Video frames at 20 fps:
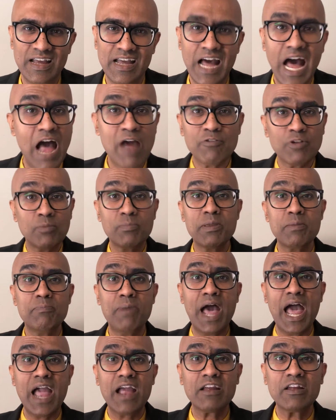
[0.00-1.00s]
I will be
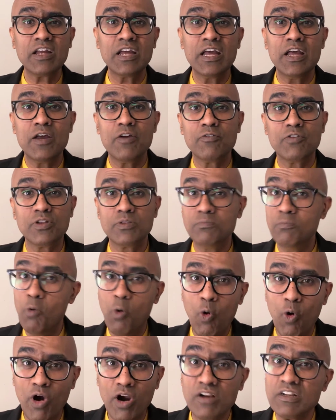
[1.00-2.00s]
back with
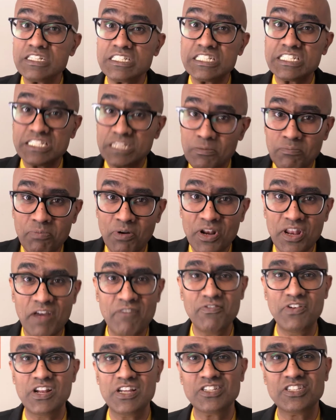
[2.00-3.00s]
more simple
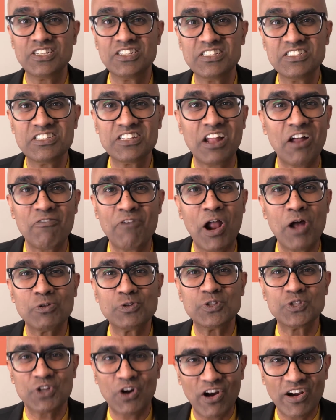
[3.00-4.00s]
definitions
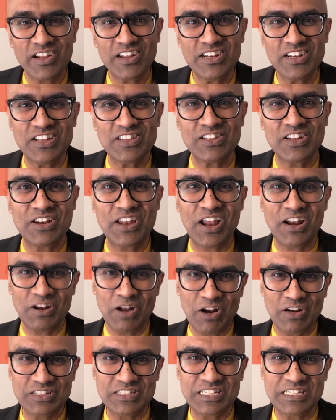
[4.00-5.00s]
around jargon in the
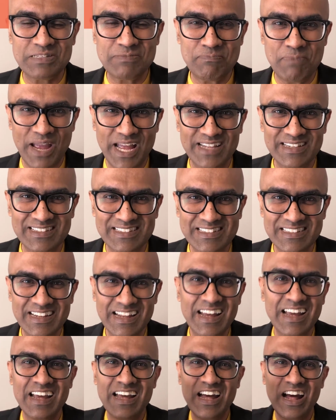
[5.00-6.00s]
technology space.
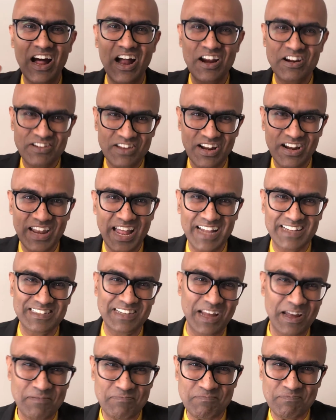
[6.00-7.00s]
Until next
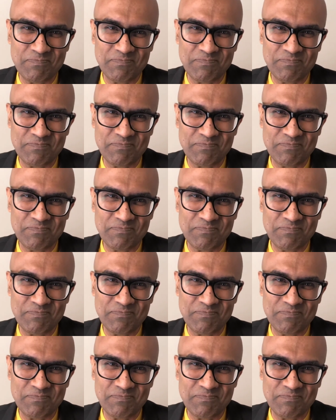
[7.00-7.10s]
time.